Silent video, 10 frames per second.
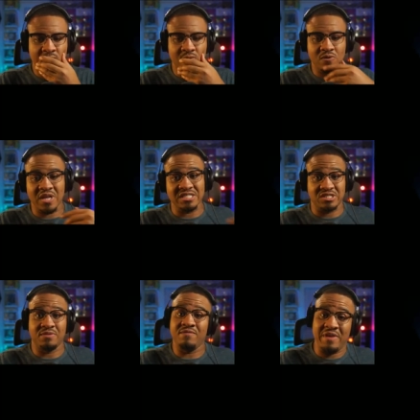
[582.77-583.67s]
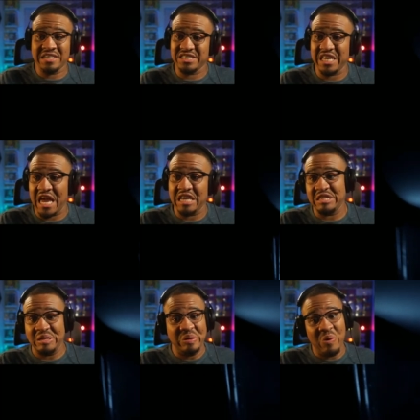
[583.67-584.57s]
Let's investigate
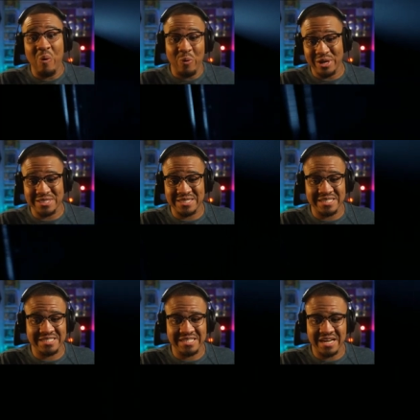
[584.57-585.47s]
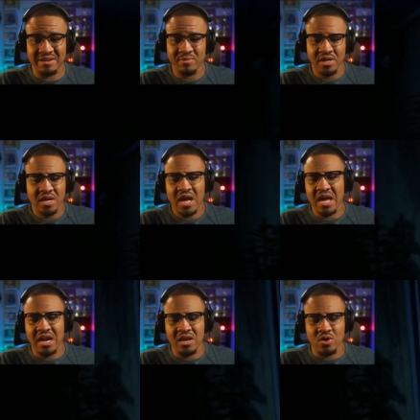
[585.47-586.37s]
the noise this time. Hey,
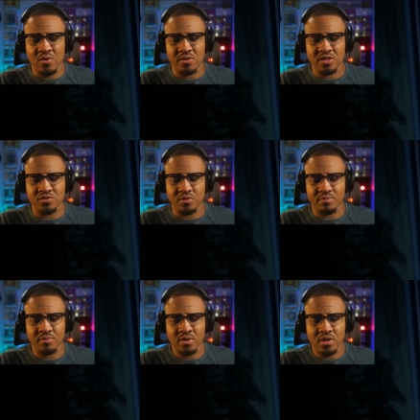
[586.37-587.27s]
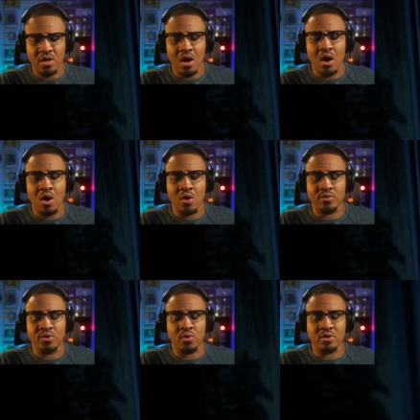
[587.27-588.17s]
I didn't go into this room. Oh,
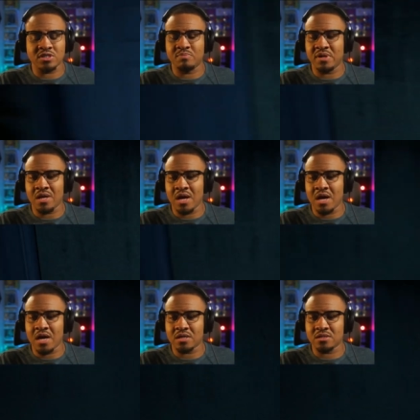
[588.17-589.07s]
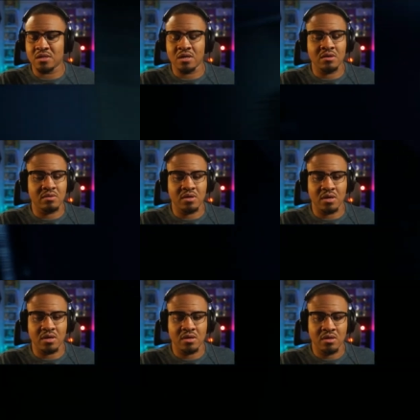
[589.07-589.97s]
the door is blocked. Oh,
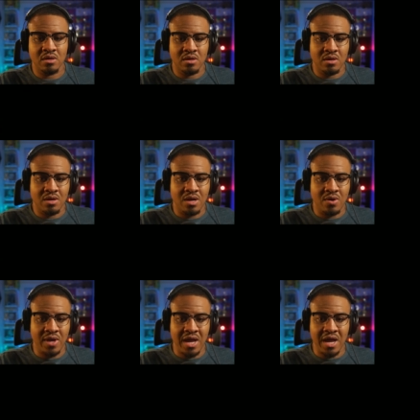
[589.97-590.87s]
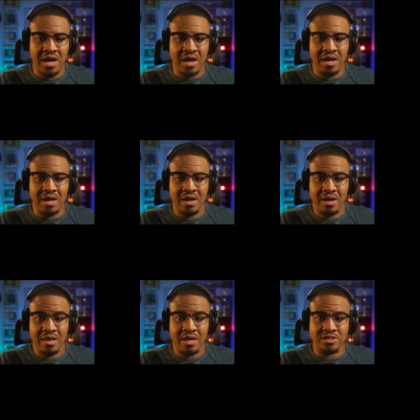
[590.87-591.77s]
okay. Okay,
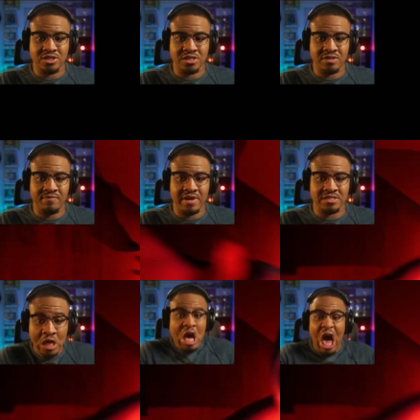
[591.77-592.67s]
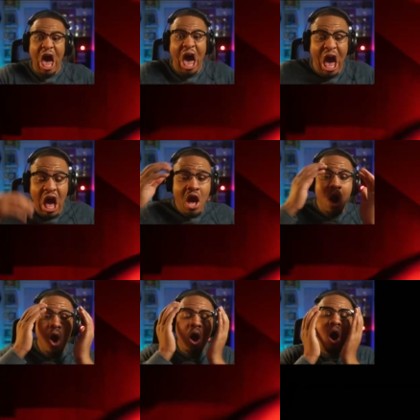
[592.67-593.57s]
let's just investigate.
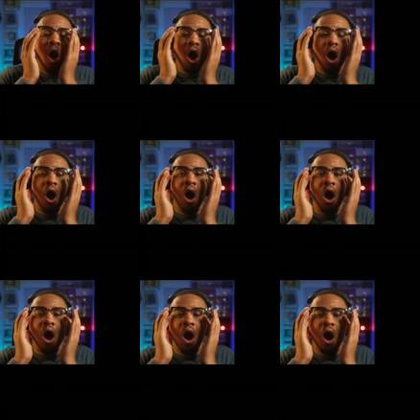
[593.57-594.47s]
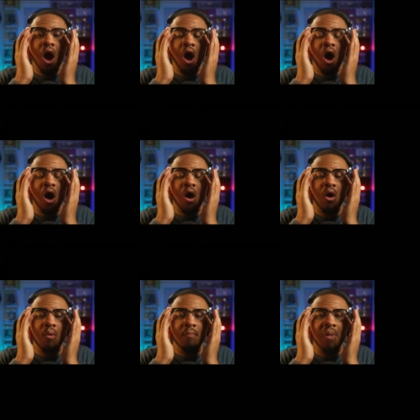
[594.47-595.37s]

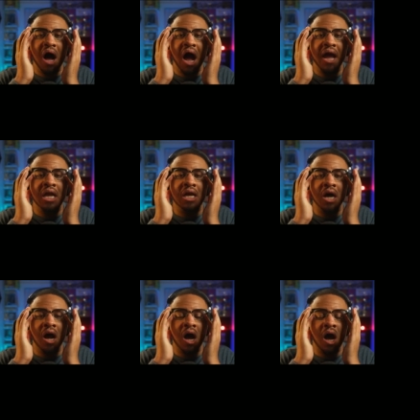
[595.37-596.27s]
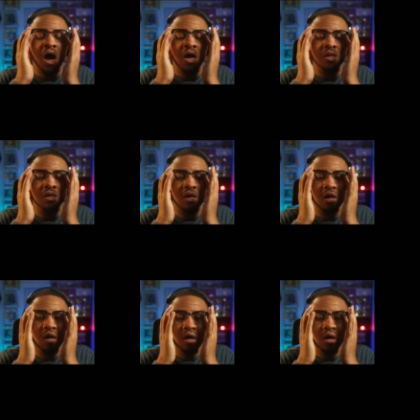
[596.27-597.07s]
Oh my God.